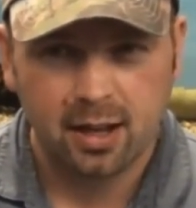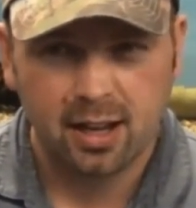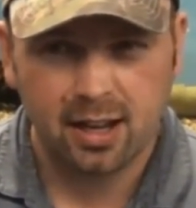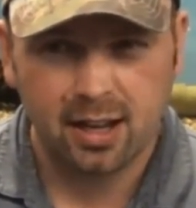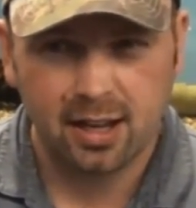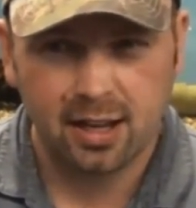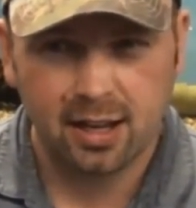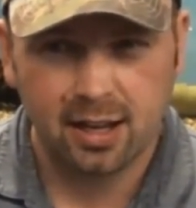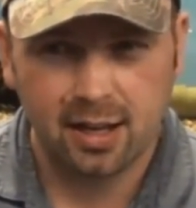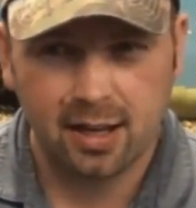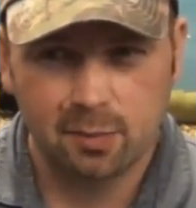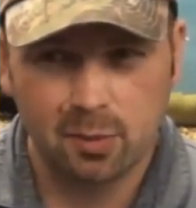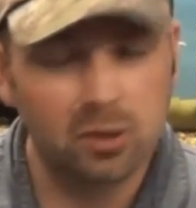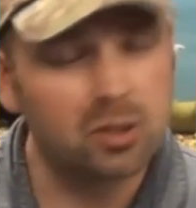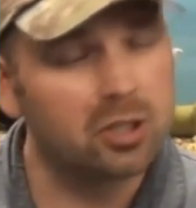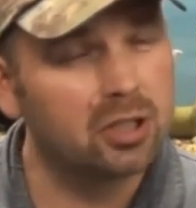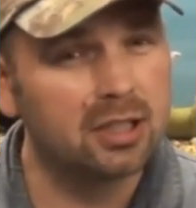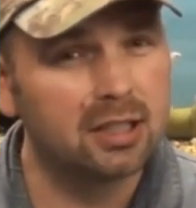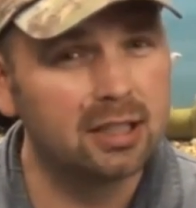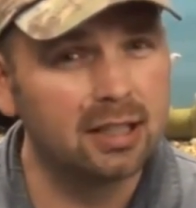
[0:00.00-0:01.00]
but
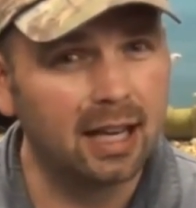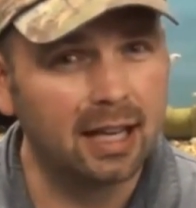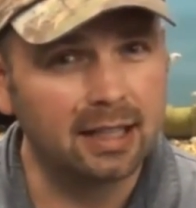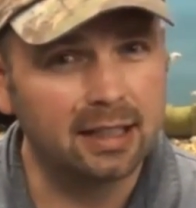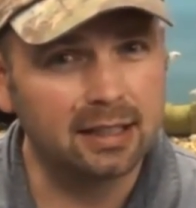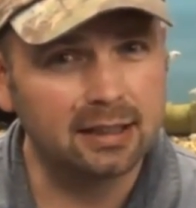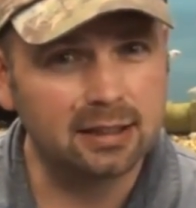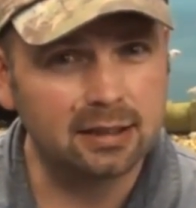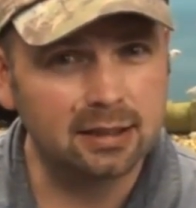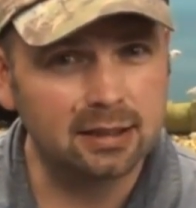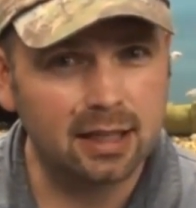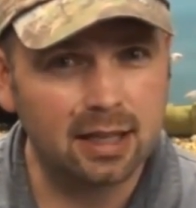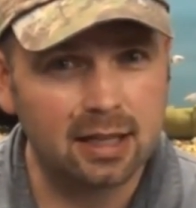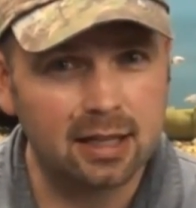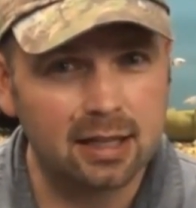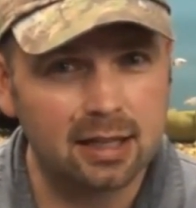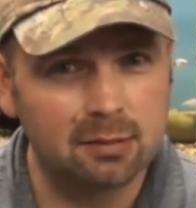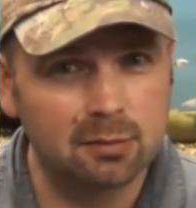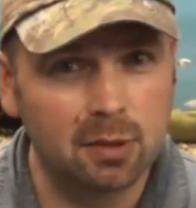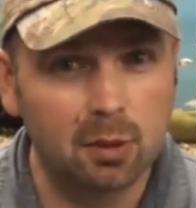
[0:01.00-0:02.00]
she didn't like it,
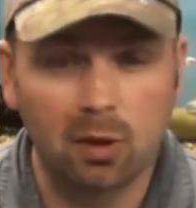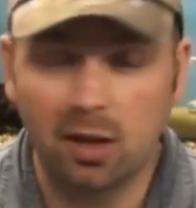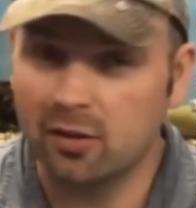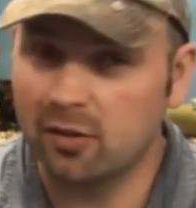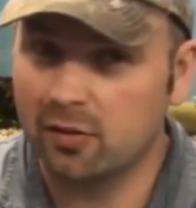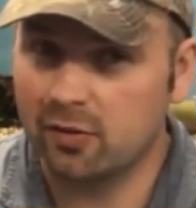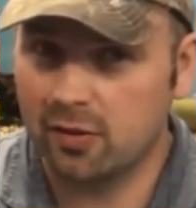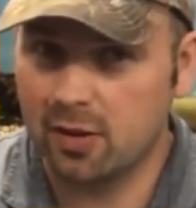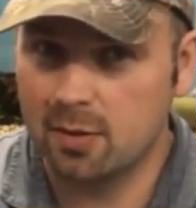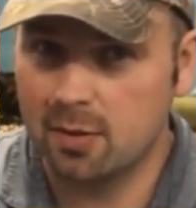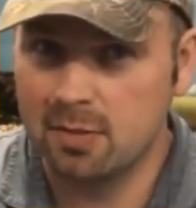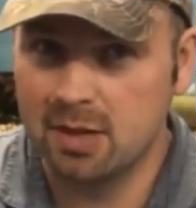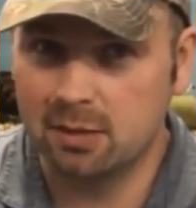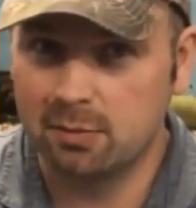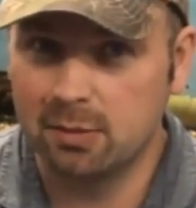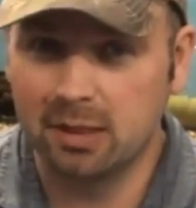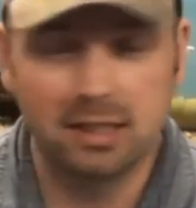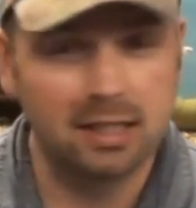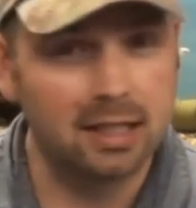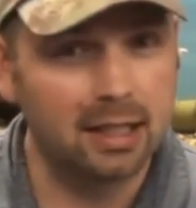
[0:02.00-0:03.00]
and my wife
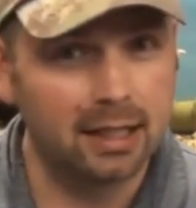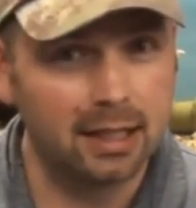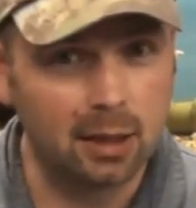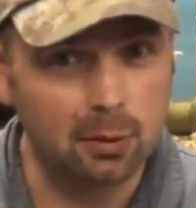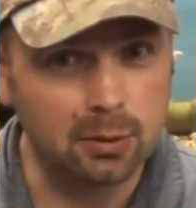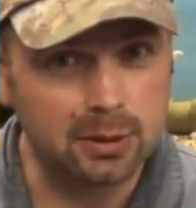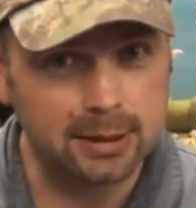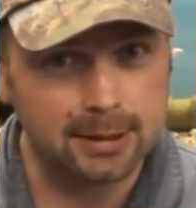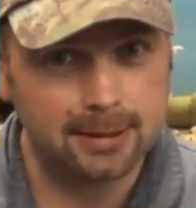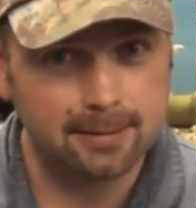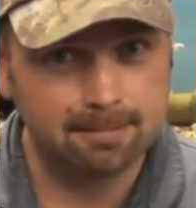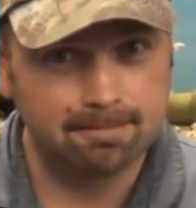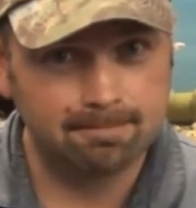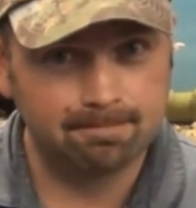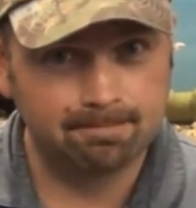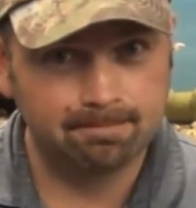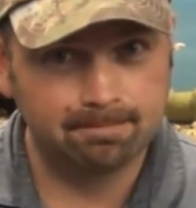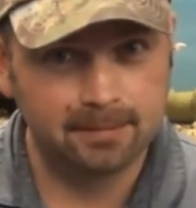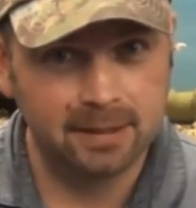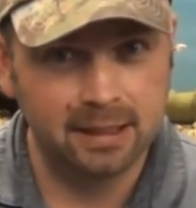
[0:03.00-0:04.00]
made me take it out.
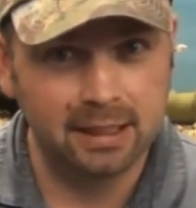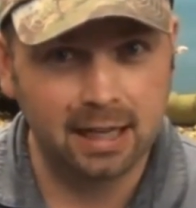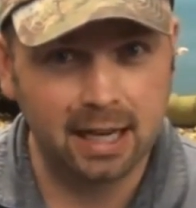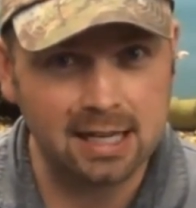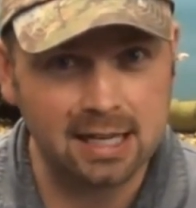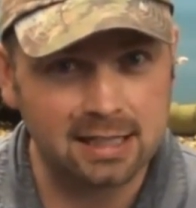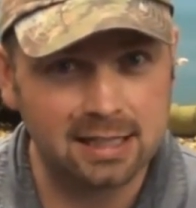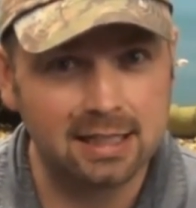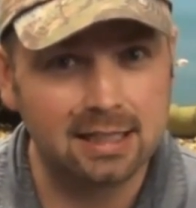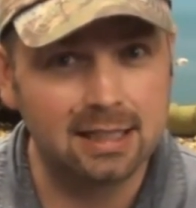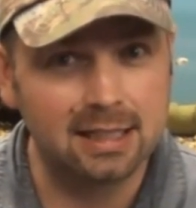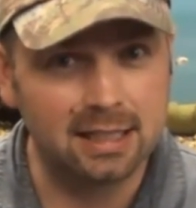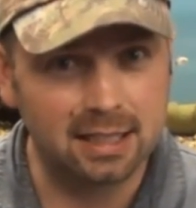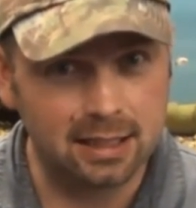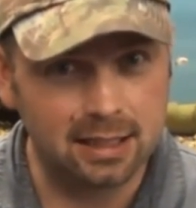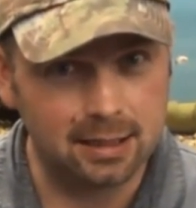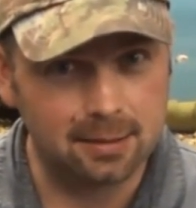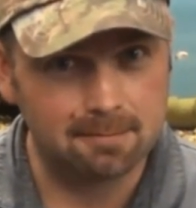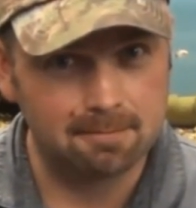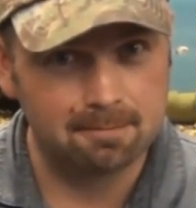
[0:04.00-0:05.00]
It lasted a
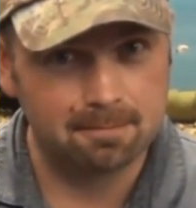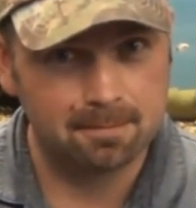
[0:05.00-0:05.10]
day.